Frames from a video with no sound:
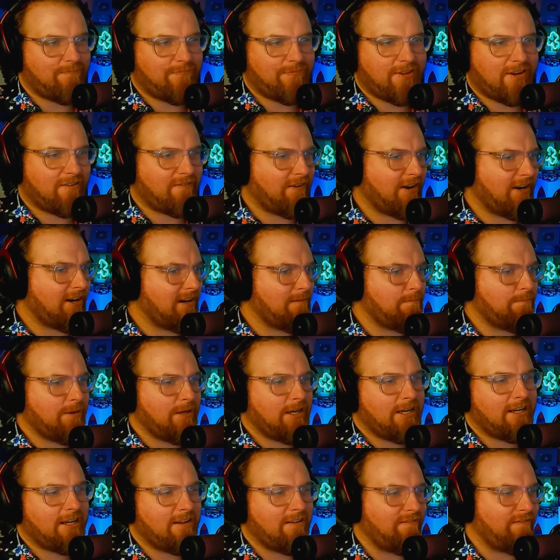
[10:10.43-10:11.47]
They're very
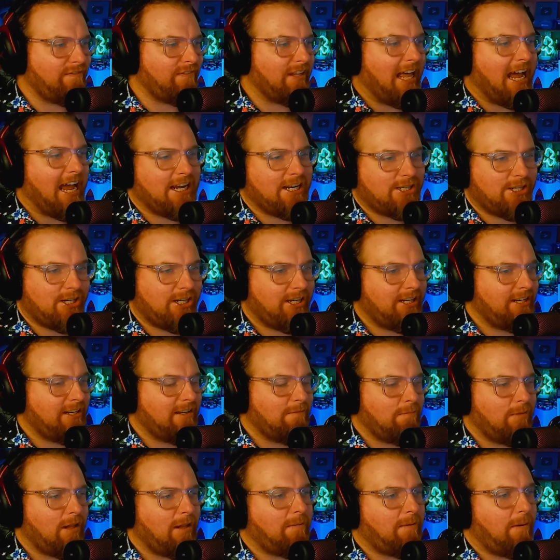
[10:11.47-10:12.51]
big and flashy
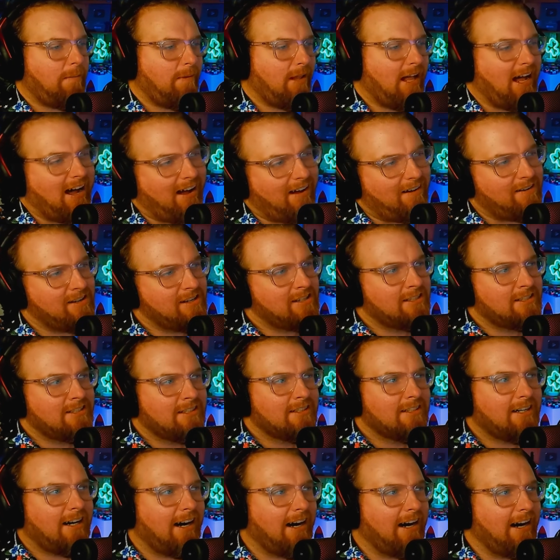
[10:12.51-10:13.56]
and blah, blah,
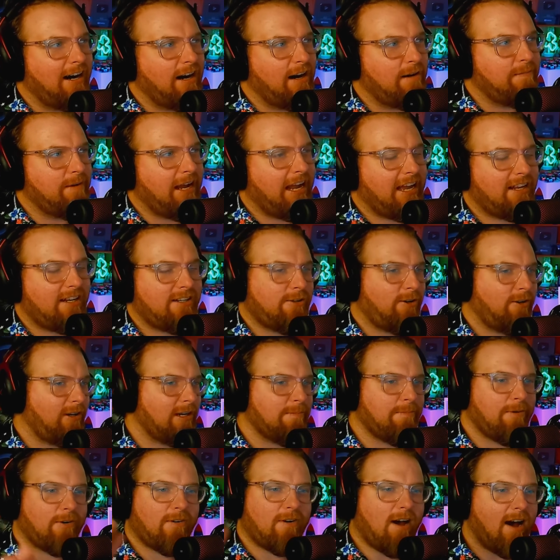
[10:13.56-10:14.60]
blah. And don't
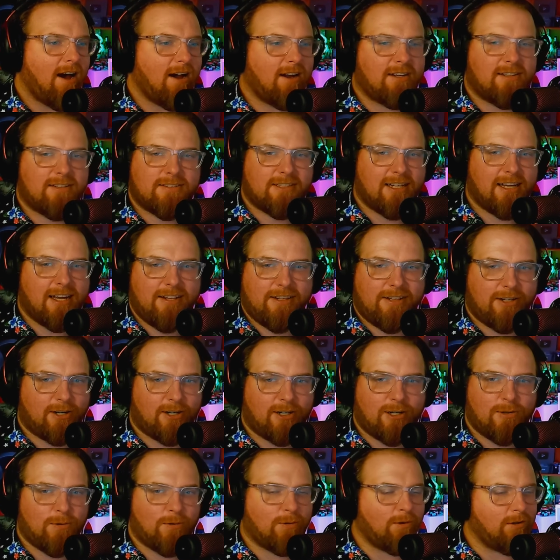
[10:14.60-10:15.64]
get me wrong, they're
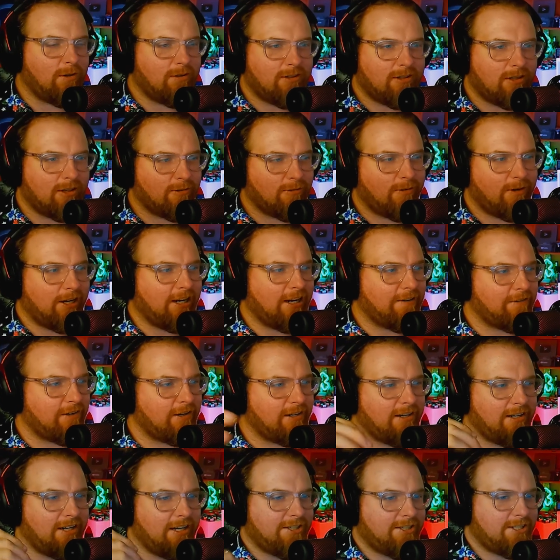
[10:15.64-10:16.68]
cool or
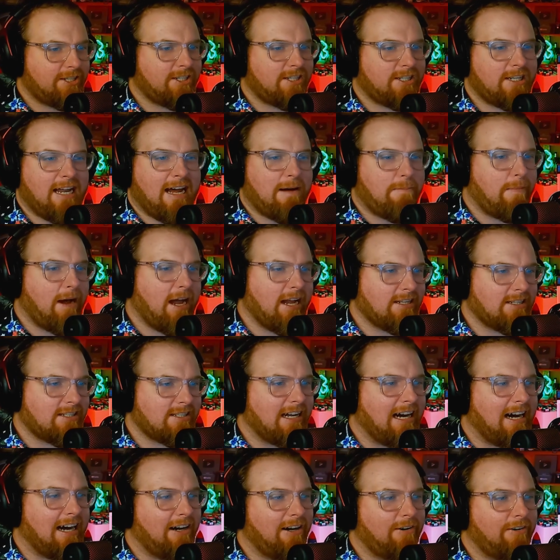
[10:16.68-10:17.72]
whatever. It's just not my
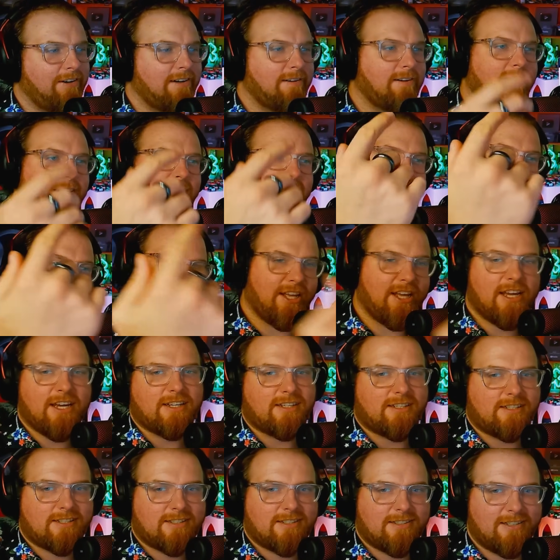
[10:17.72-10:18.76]
style.
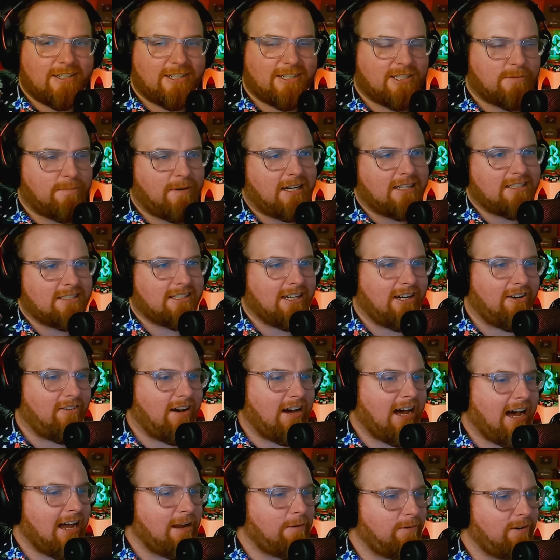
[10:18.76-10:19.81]
This is my style.
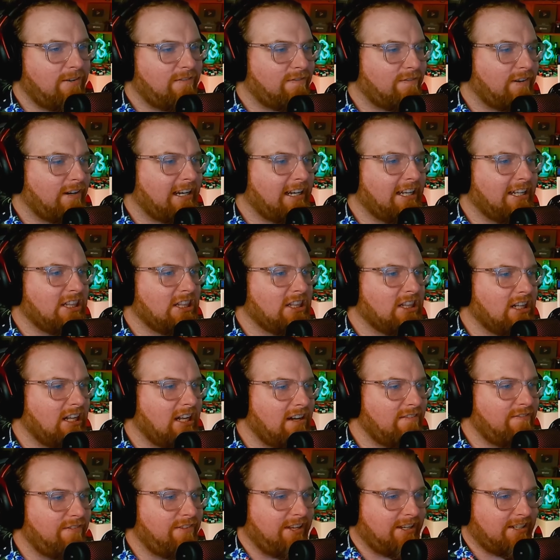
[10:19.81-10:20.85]
I would freaking
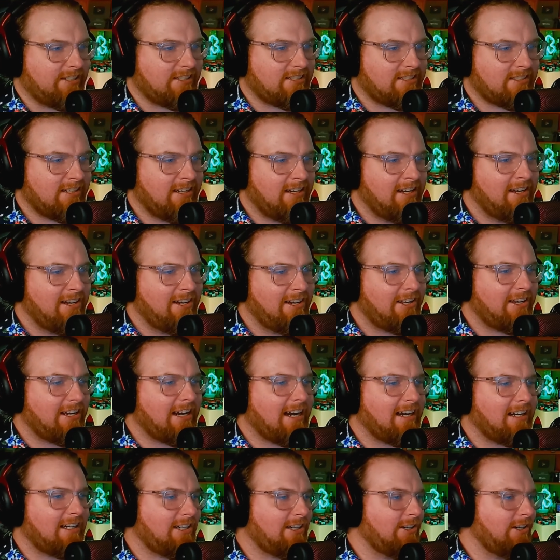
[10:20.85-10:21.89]
love this. You
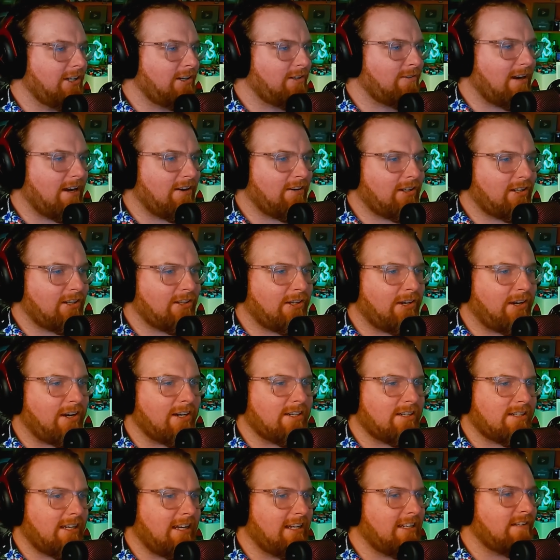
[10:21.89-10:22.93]
got good ground
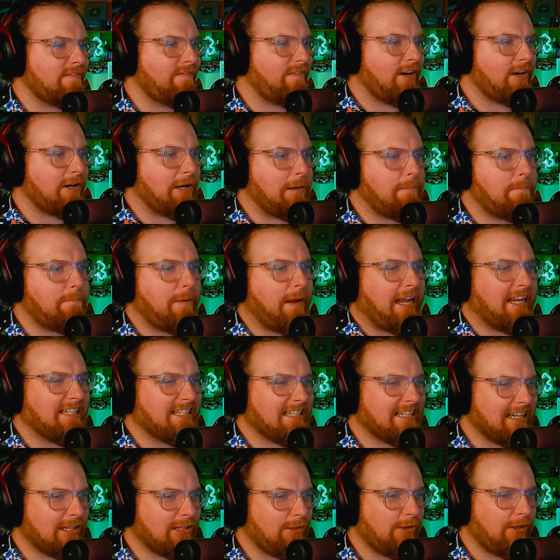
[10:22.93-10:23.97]
clearance. It's very
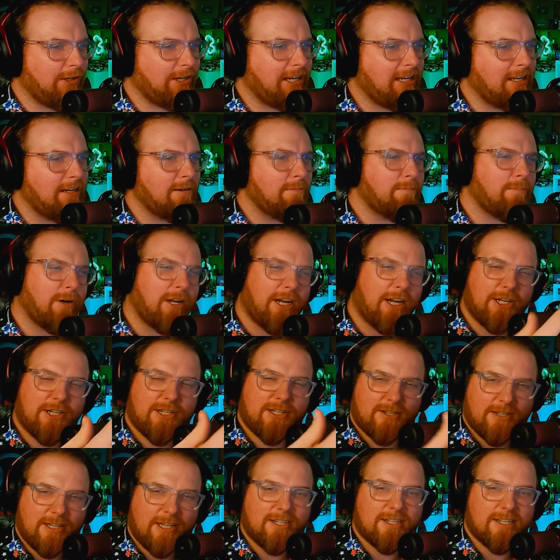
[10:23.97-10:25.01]
basic looking, but
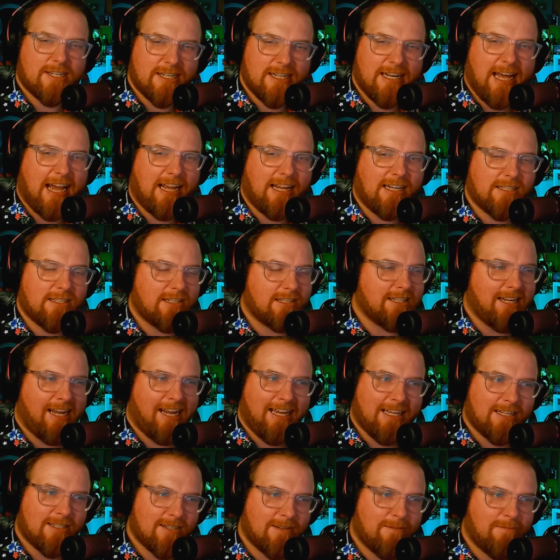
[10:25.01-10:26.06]
it's nice. It's
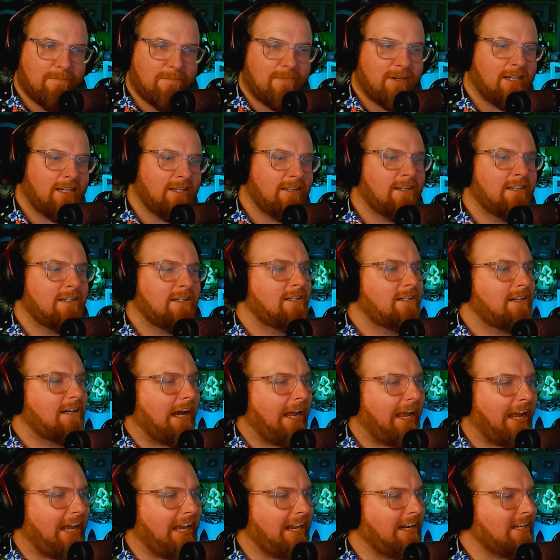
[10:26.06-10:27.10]
handsome.
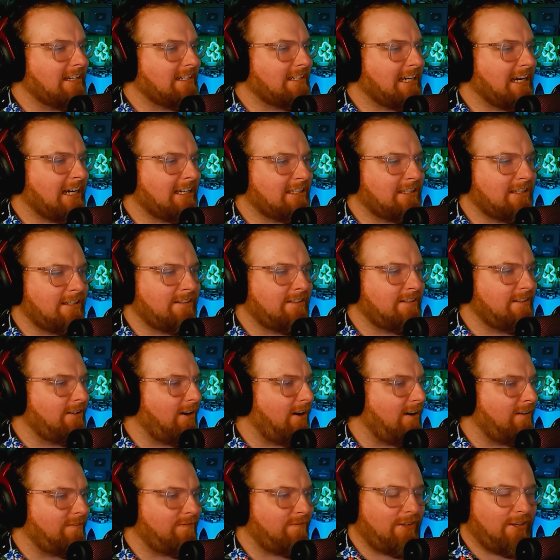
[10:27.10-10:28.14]
And it's got the
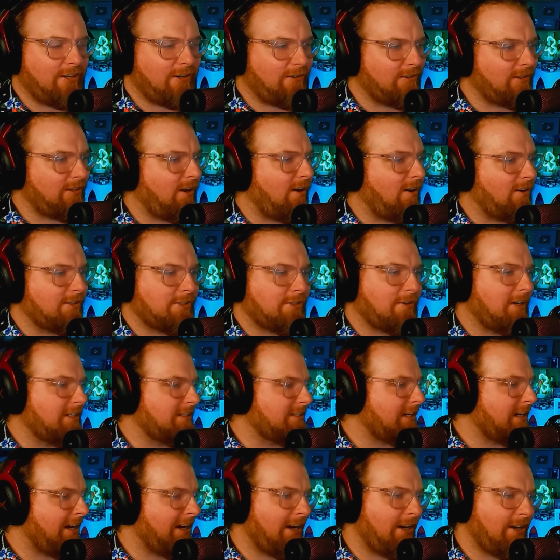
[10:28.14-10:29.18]
off, you know, the all-terrain
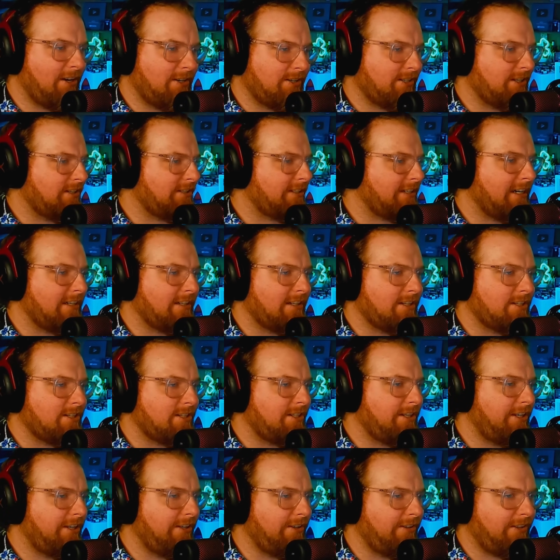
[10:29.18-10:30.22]
tires. It's got the
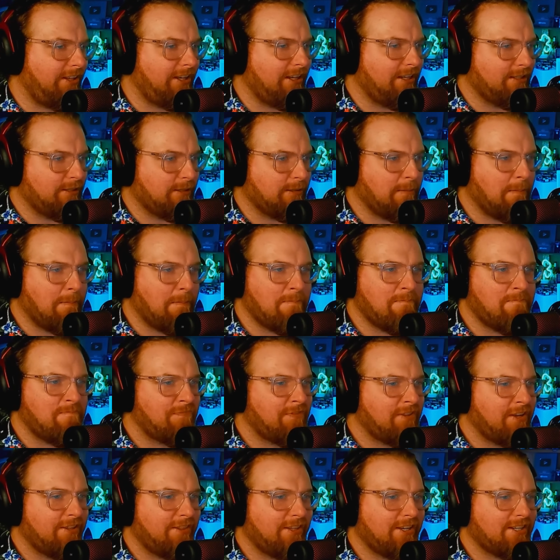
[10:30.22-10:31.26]
steelies.
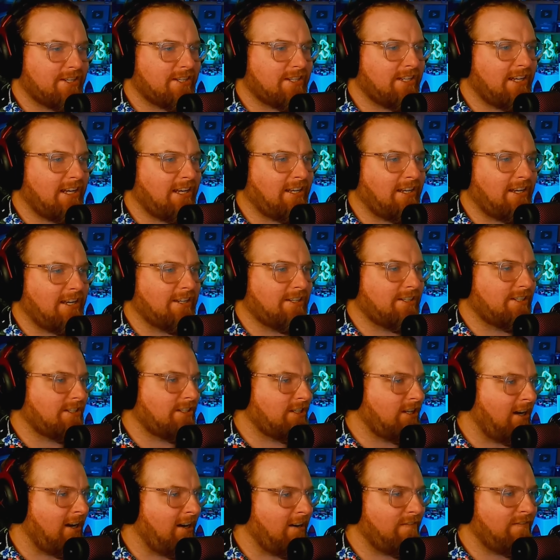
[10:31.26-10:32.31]
This thing is
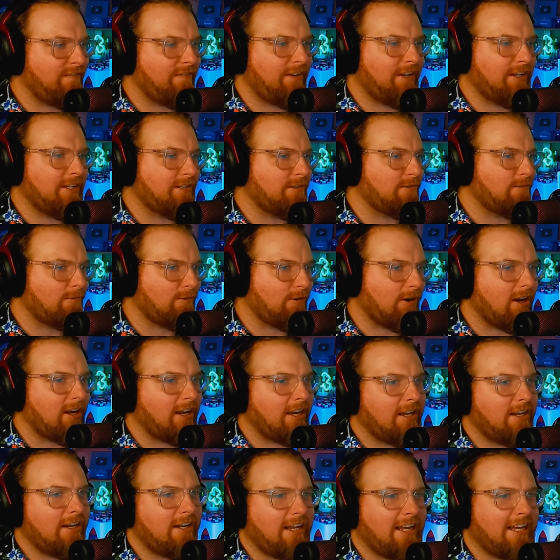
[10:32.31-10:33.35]
tough. It's
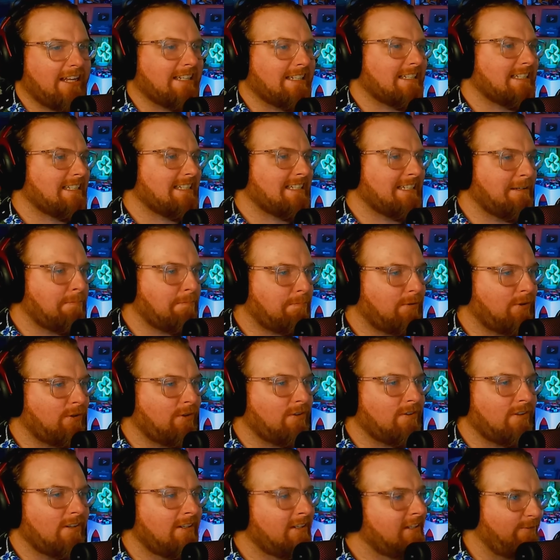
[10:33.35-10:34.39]
rugged. It's
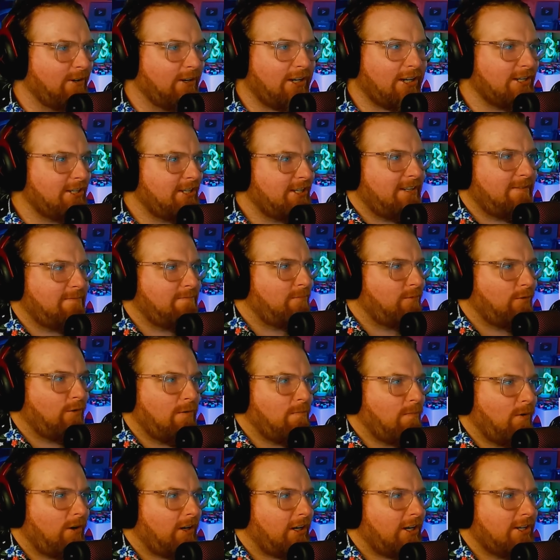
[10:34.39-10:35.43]
simple. What
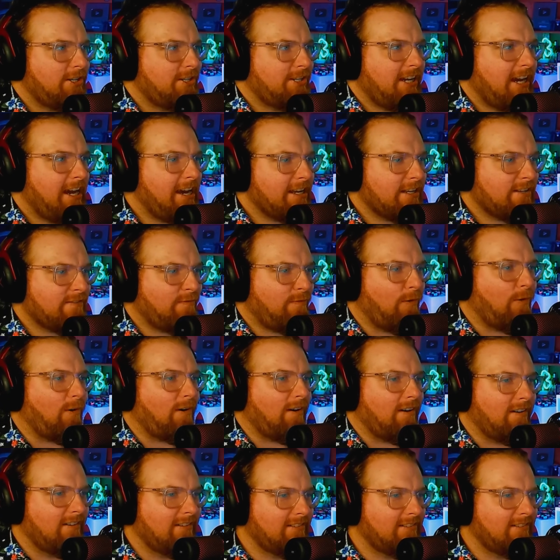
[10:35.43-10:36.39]
more could you ask for?